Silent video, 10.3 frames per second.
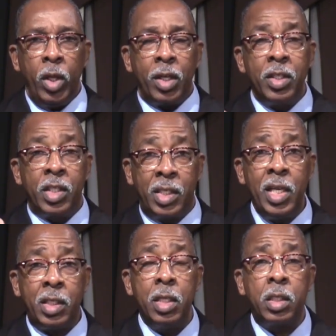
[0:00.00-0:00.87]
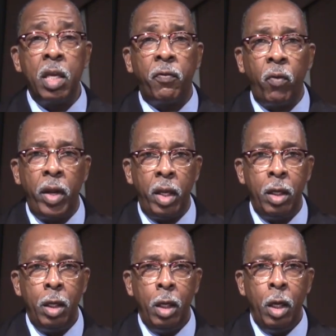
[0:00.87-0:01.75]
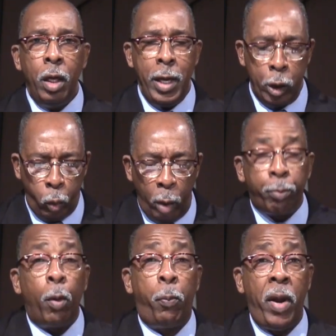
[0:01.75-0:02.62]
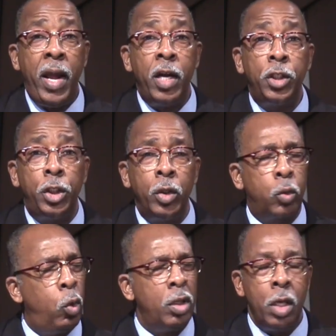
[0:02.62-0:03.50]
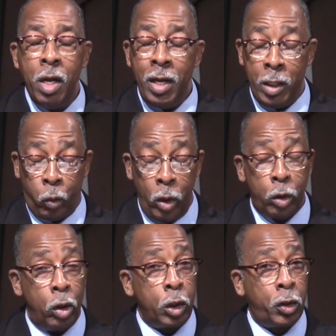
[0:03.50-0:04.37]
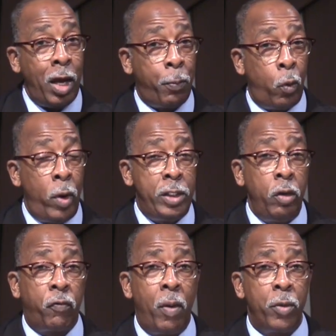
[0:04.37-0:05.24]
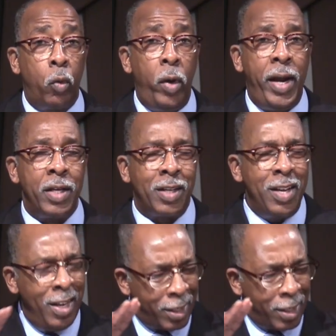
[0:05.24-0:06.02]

consistency, friend is what prepares you, is what's, is what's going to separate you from the rest.